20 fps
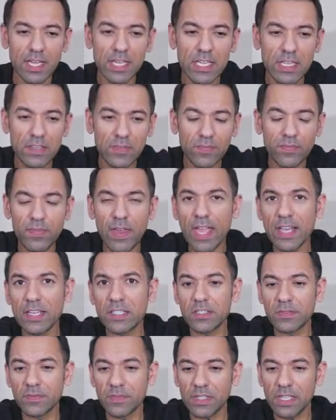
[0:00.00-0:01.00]

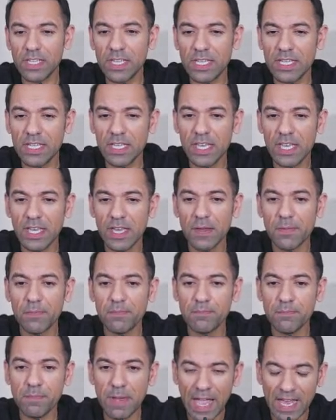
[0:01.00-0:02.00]
effectively
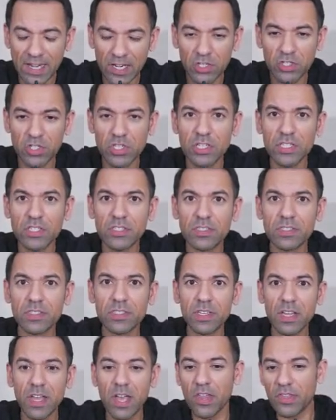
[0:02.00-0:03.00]
manages
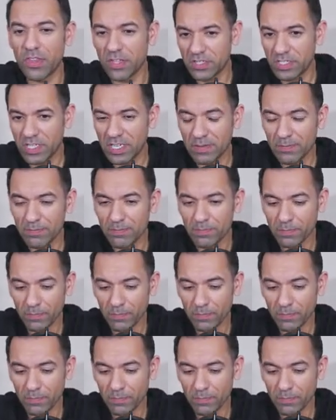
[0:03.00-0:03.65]
the team.